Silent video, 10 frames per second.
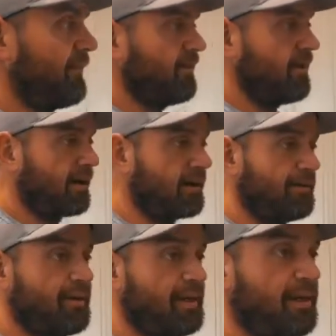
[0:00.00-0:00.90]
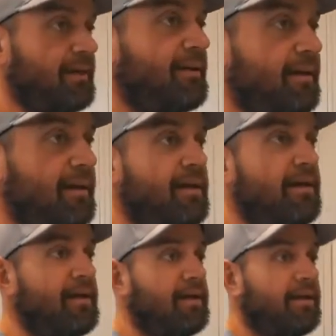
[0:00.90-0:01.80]
I'm not going to be,
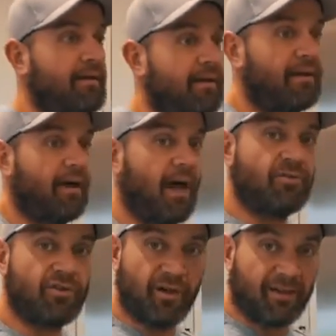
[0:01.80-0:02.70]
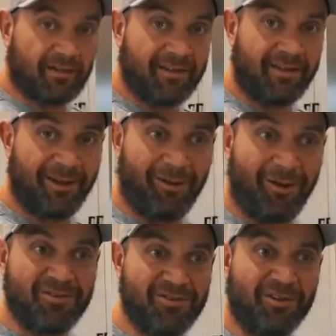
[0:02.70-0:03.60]
I'm strict, you know,
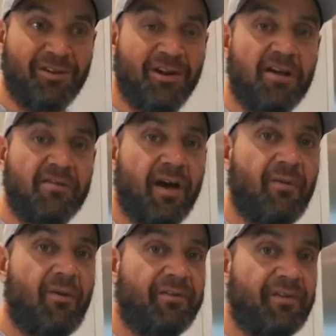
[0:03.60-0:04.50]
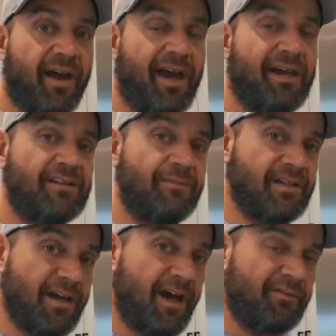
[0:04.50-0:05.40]
I'm strict enough. I want the diet to be
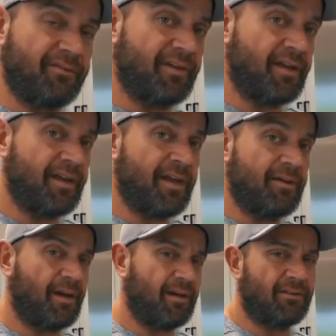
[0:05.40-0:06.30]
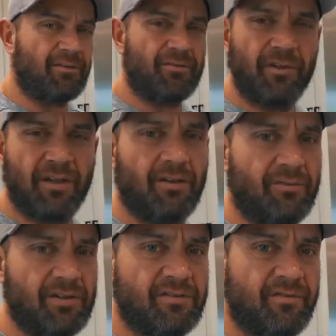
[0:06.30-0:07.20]
tough, but there's really no
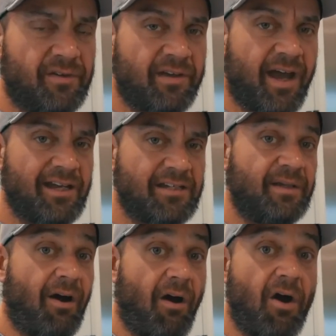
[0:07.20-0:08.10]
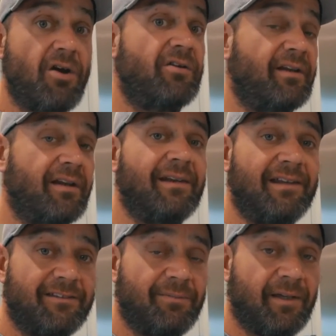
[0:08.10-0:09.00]
reason for the diet to be harder than it
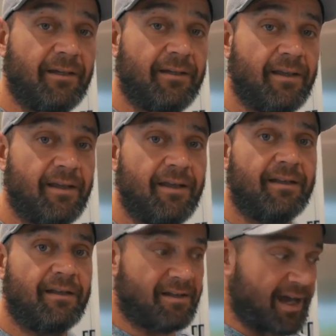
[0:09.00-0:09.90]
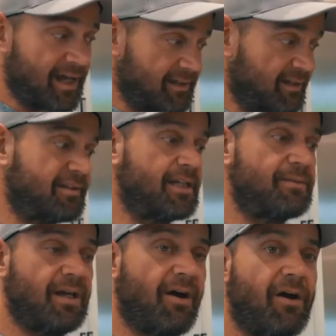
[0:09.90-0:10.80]
needs to be. The diet does need to
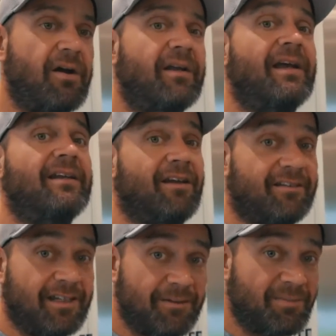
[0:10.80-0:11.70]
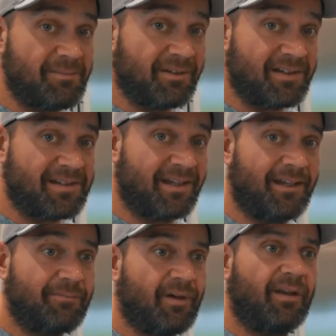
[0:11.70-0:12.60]
be hard. It does need to be
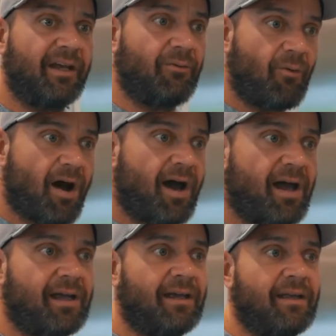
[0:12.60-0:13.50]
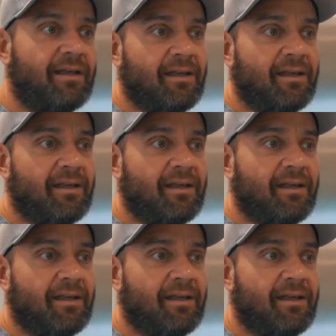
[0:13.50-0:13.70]
militant, but like, why?